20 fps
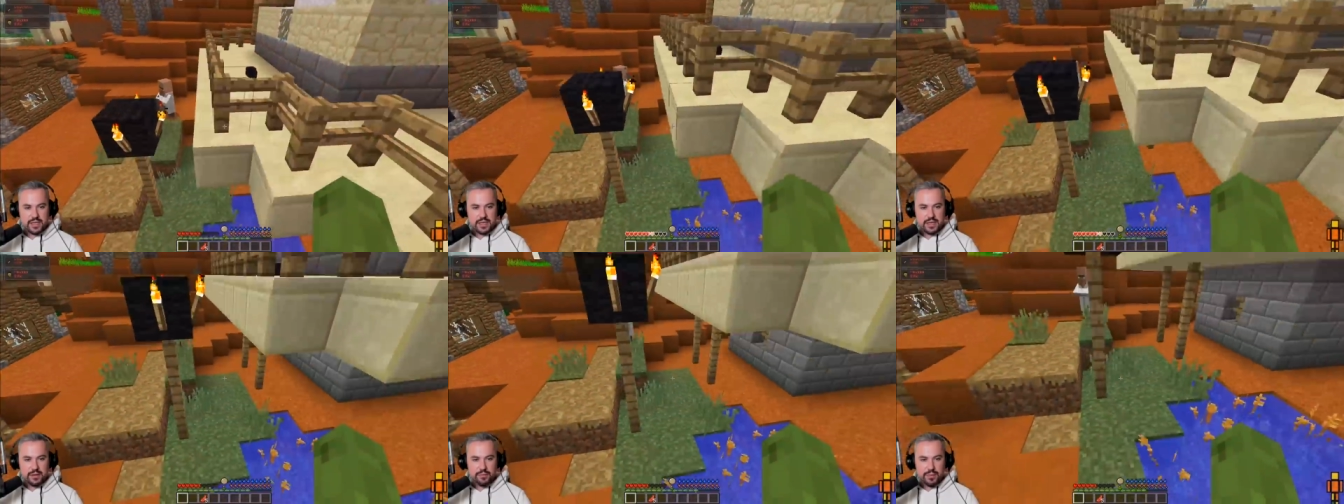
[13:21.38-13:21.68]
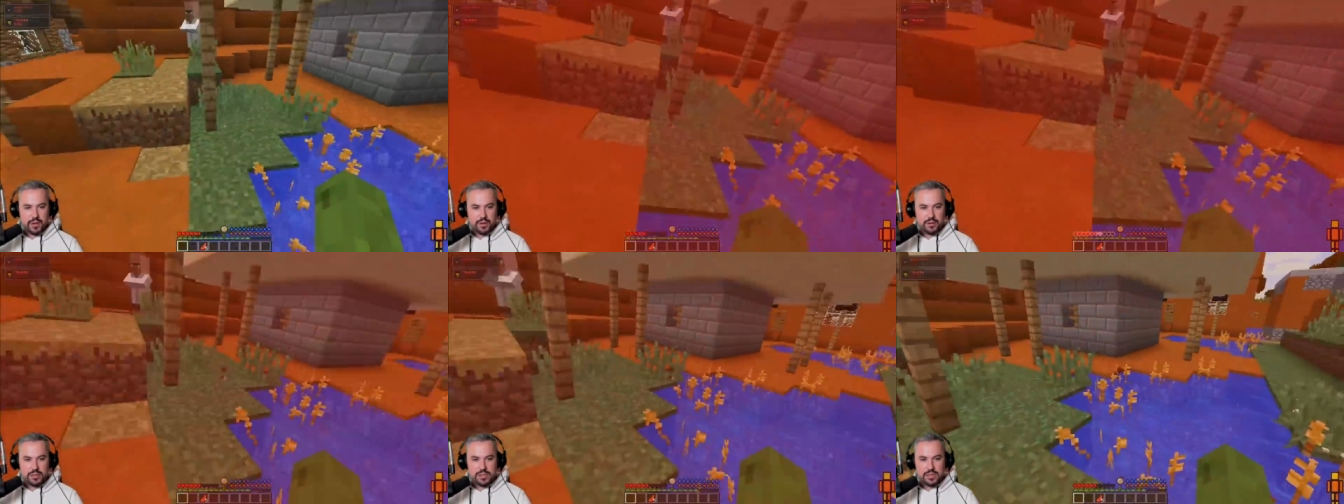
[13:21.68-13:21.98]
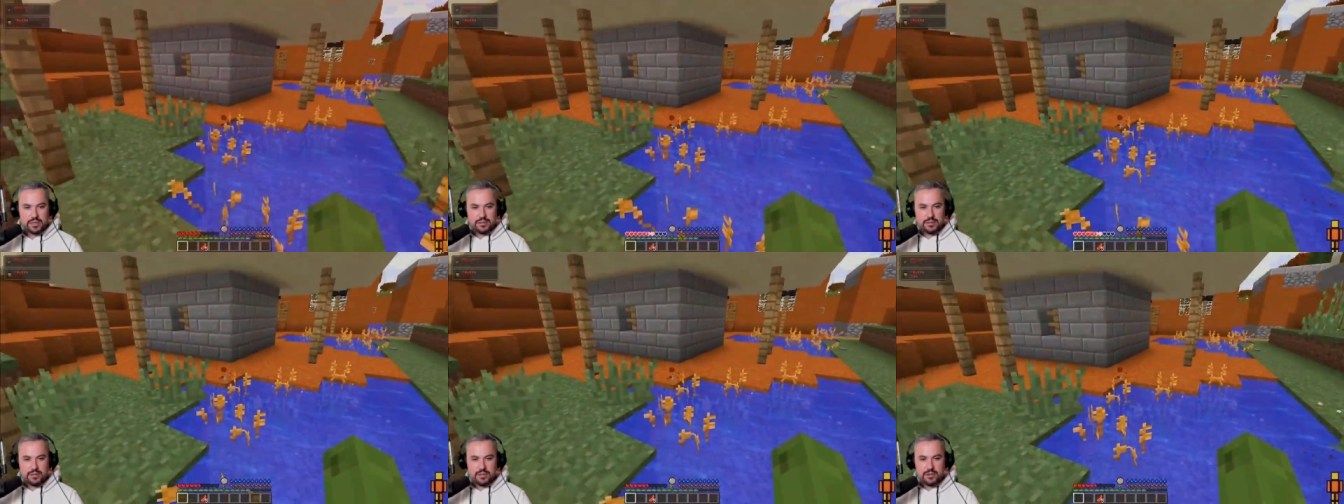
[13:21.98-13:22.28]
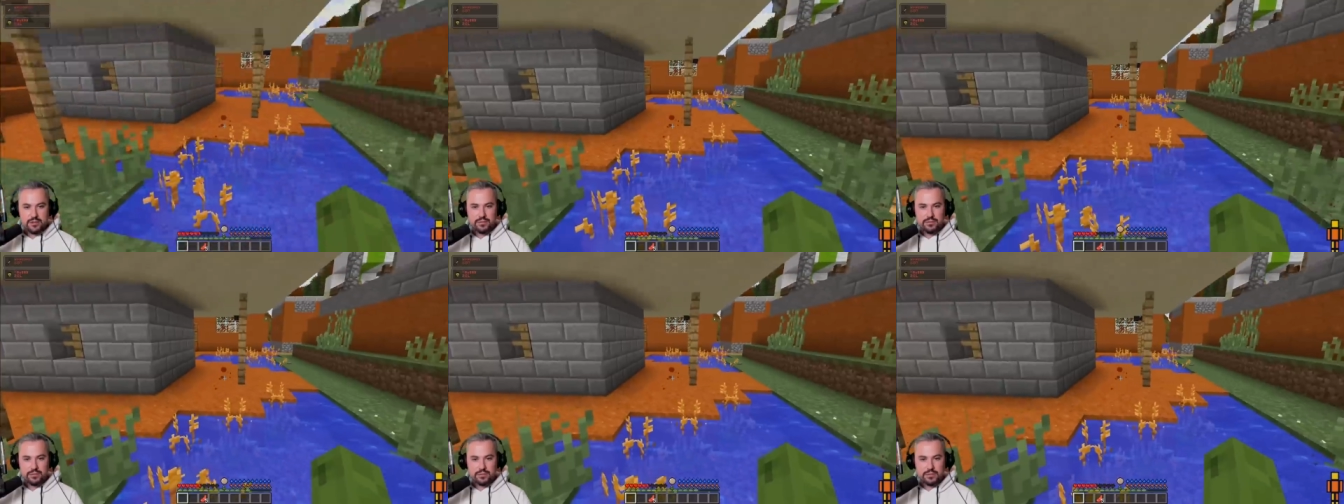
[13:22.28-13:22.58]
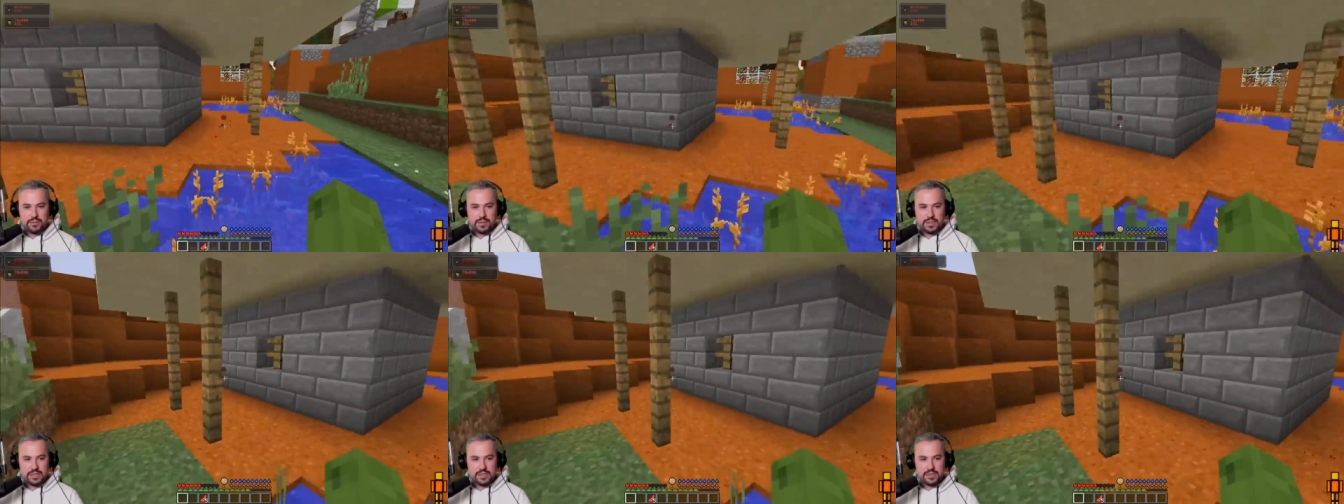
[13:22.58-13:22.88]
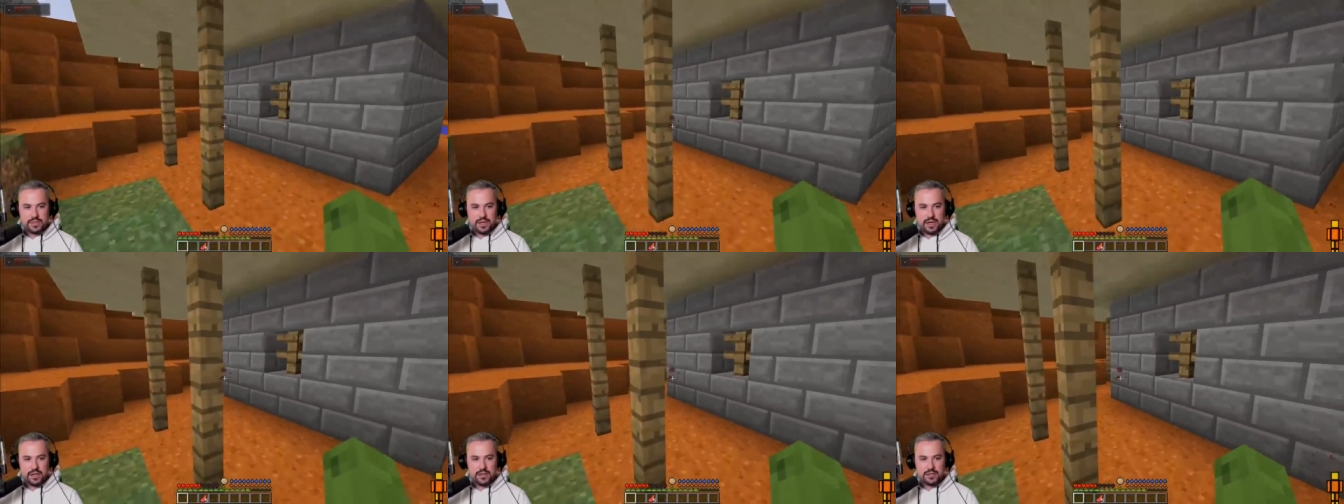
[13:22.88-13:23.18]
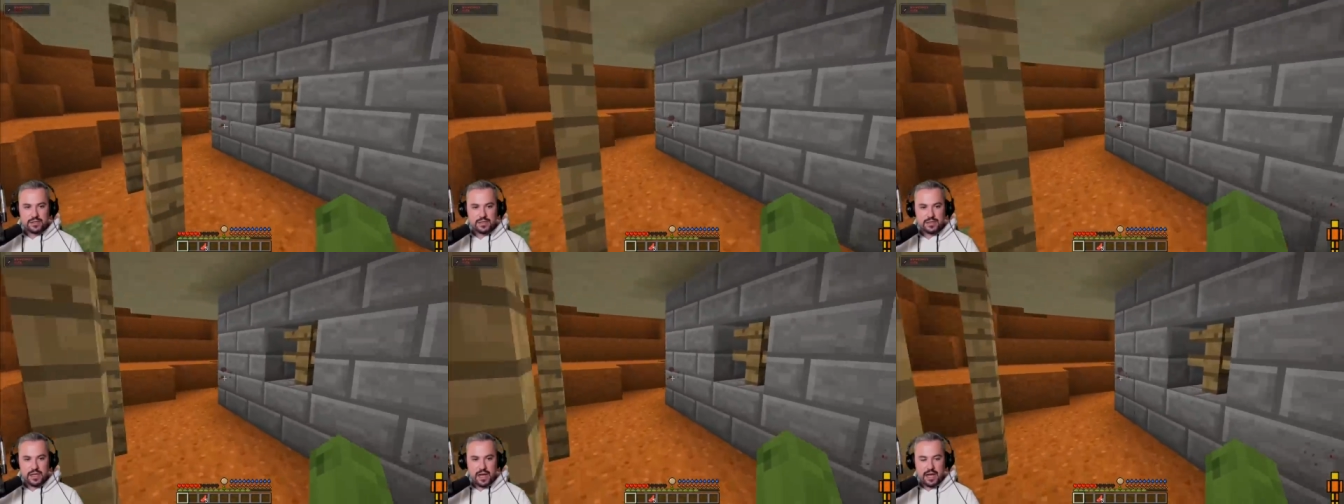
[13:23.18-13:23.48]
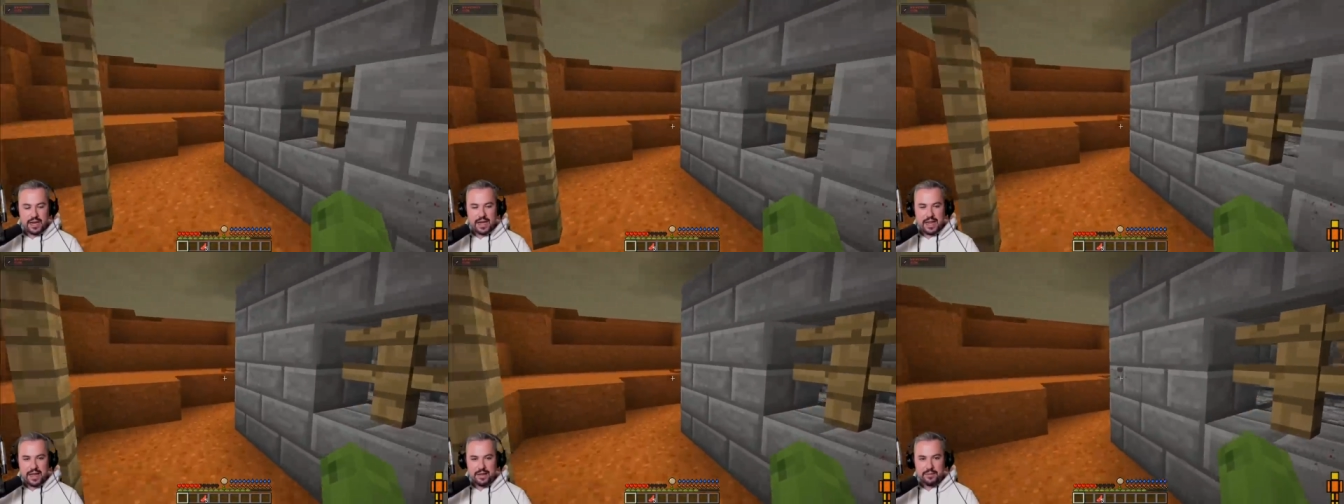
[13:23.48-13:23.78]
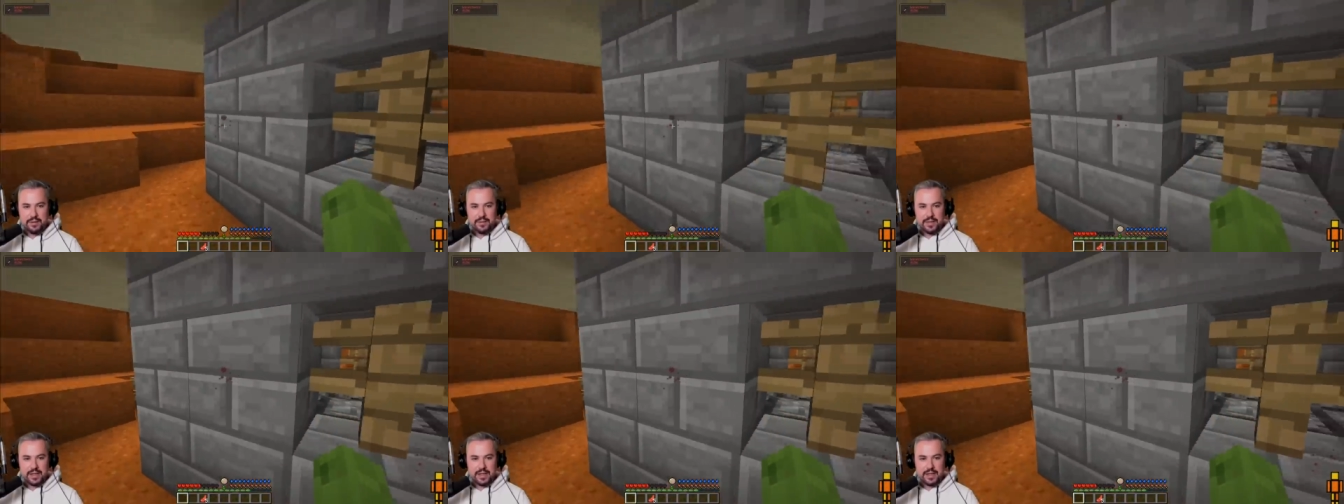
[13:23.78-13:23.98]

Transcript: and bolt. No, oh, oh this guy does not let